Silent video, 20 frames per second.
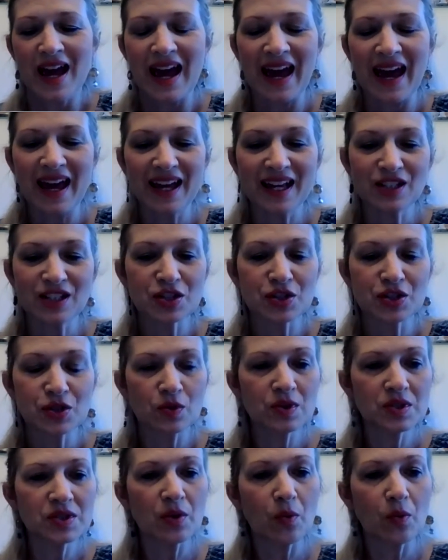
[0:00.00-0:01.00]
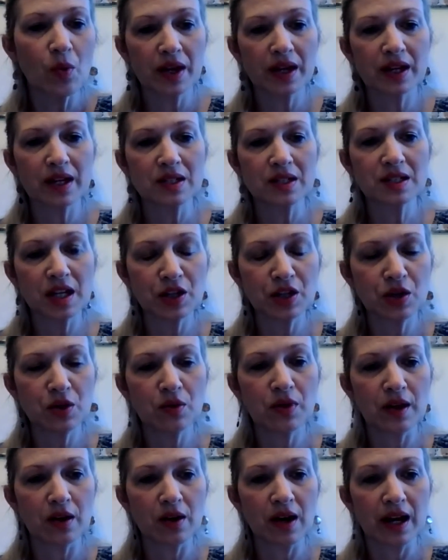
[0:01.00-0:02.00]
and students that want to continue
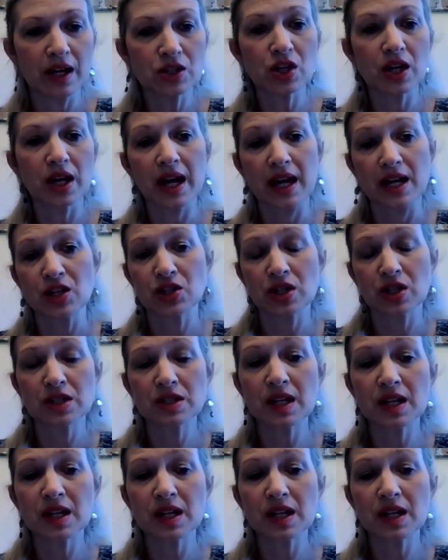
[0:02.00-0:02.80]
their education